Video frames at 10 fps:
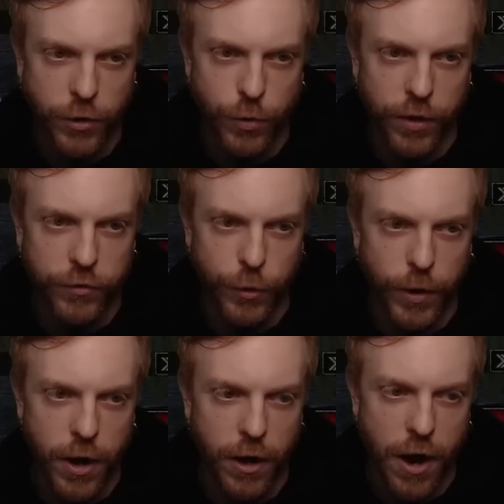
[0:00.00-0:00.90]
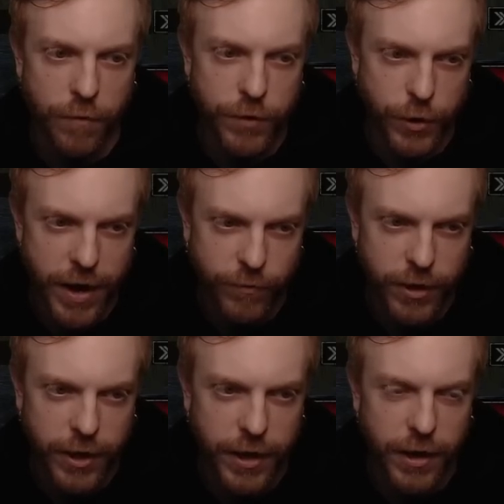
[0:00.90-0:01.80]
do this and it would cut it off and you'd have to
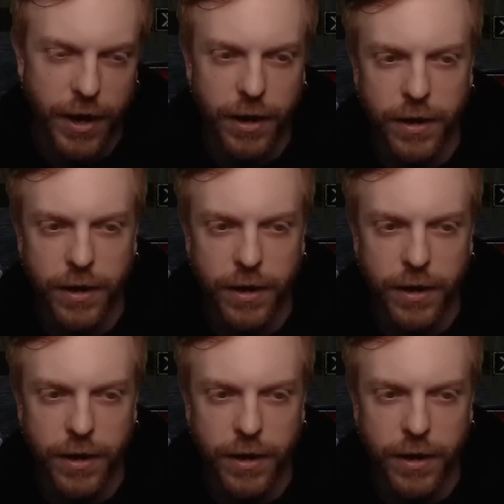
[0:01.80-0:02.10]
click it again.